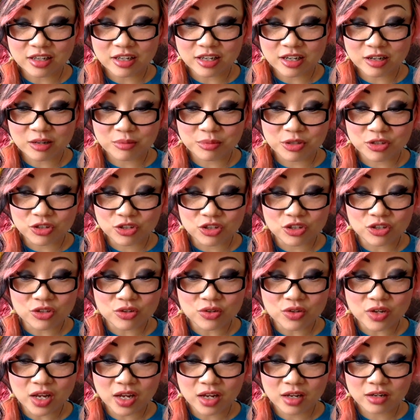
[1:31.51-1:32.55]
it'll be
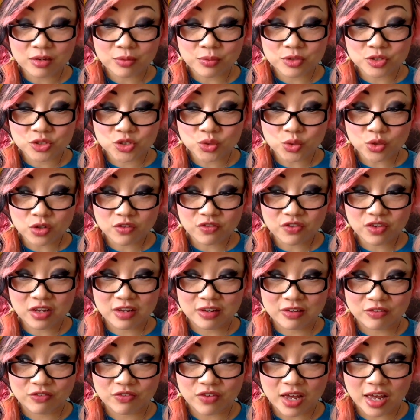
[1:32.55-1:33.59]
cute and it would sort of
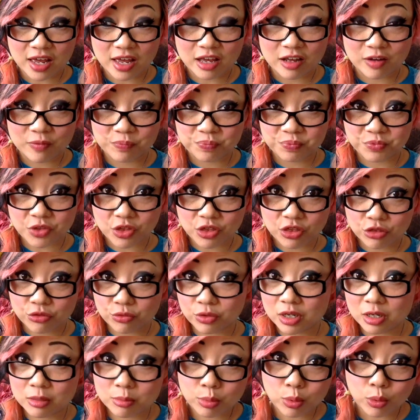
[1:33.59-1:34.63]
convey the
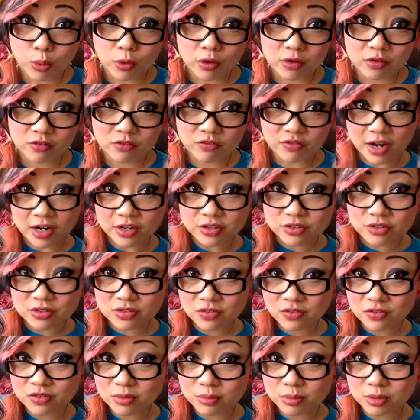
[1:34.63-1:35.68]
three important factors
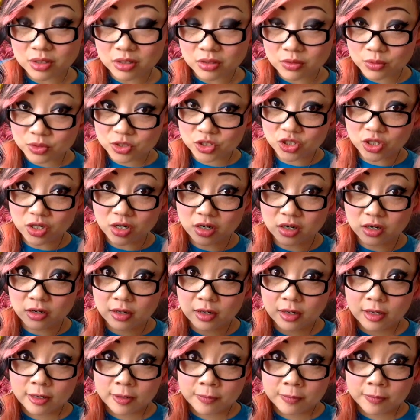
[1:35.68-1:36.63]
of the book, which are